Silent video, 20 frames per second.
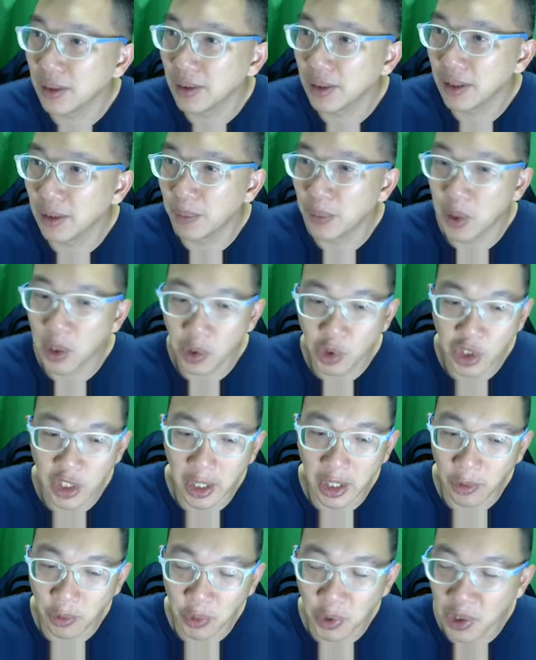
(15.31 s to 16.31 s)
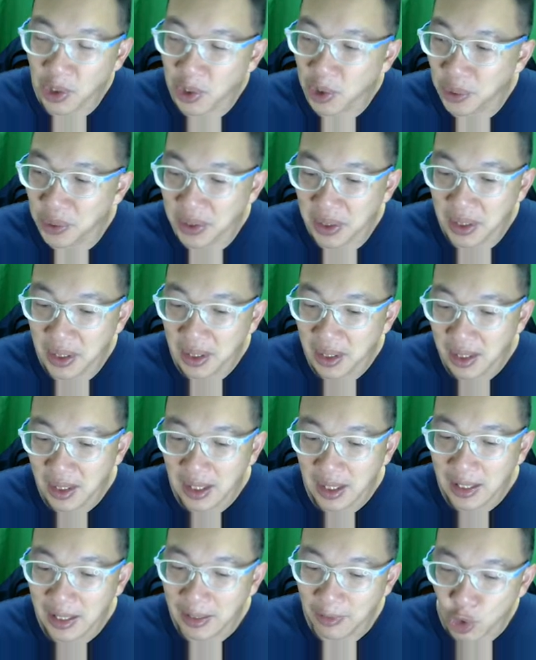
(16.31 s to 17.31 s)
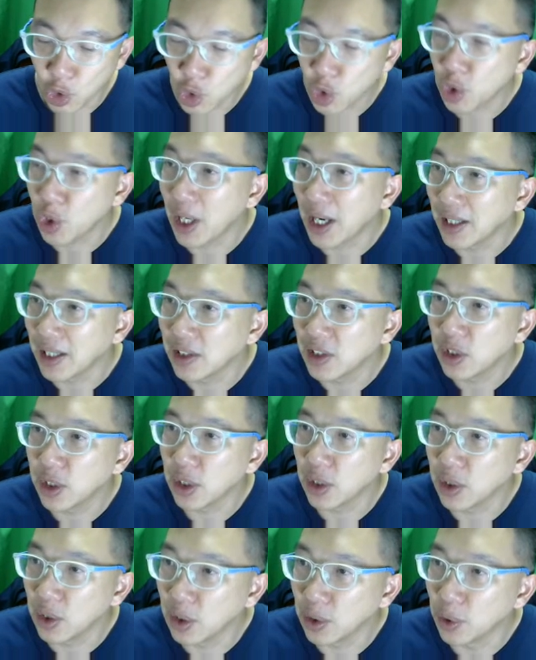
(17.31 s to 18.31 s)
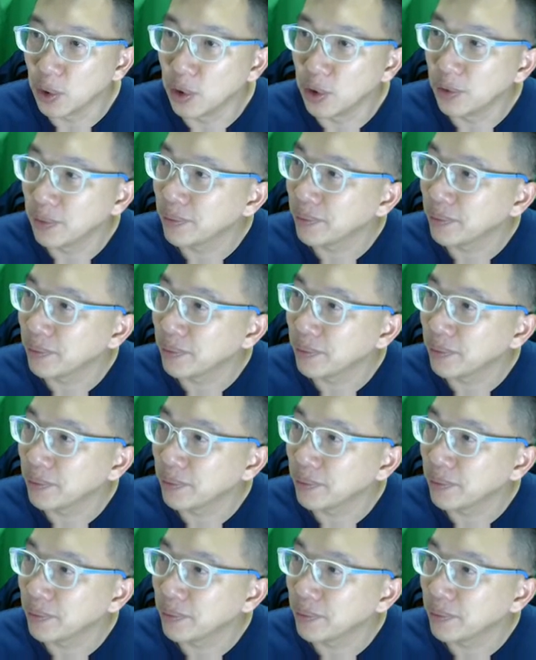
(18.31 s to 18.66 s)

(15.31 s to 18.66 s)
the blockchain world, if you're trying to